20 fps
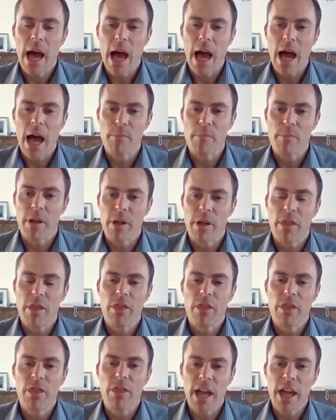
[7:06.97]
Um,
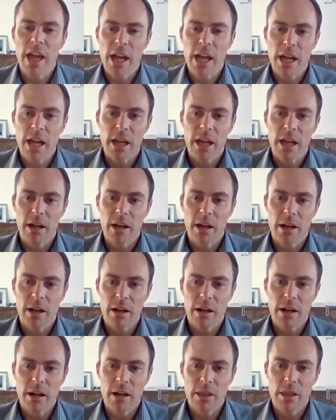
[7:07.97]

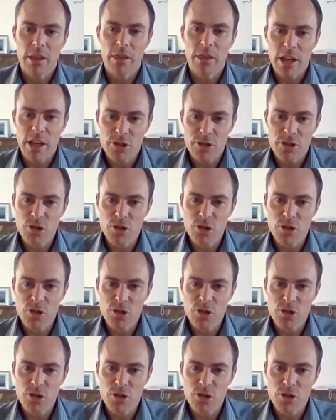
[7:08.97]
their